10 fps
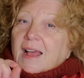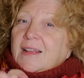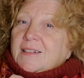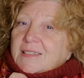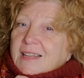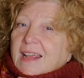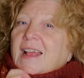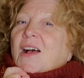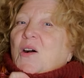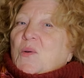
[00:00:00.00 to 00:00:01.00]
and
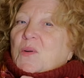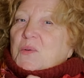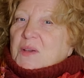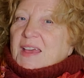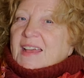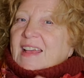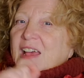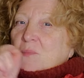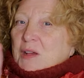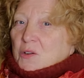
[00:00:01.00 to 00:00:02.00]
say, oh, okay,
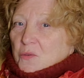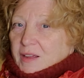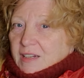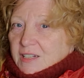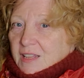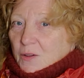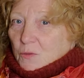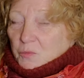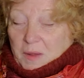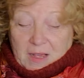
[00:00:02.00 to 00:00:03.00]
am I going into the
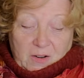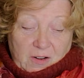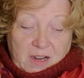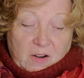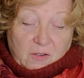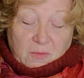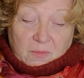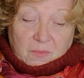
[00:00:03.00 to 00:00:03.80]
old pattern here?